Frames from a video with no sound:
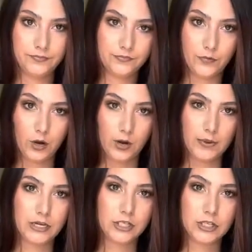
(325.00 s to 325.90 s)
for our
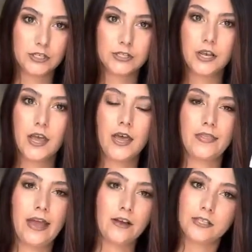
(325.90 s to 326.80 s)
pictures.
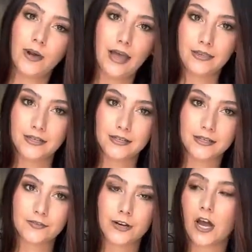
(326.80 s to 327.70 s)
They also had these in
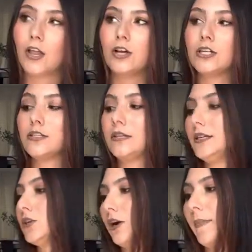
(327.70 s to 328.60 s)
different colors.
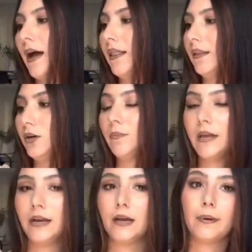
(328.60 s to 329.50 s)
These are by Little
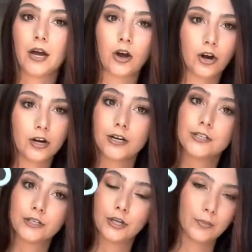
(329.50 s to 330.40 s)
Planet by
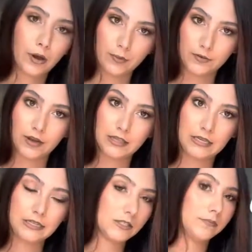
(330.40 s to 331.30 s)
Carter's, so you could probably find
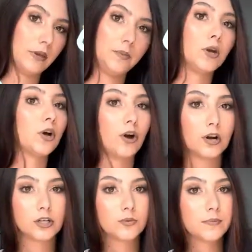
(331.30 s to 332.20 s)
these maybe on
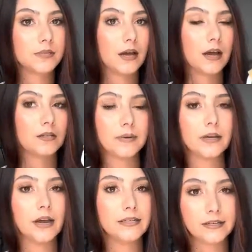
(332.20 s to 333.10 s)
Carter's website. But
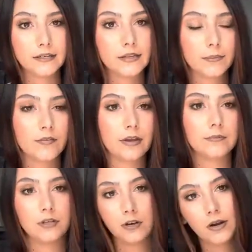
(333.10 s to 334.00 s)
I did get them off
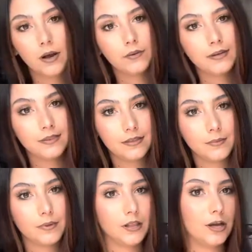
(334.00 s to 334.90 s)
Amazon and I will link
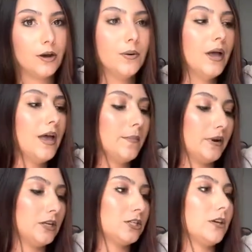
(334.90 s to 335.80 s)
them below.
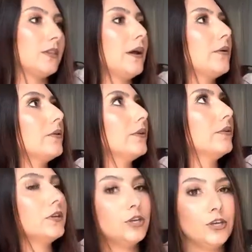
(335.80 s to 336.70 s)
But I just thought they were really,
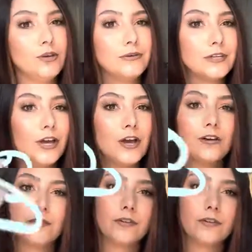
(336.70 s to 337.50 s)
really cute for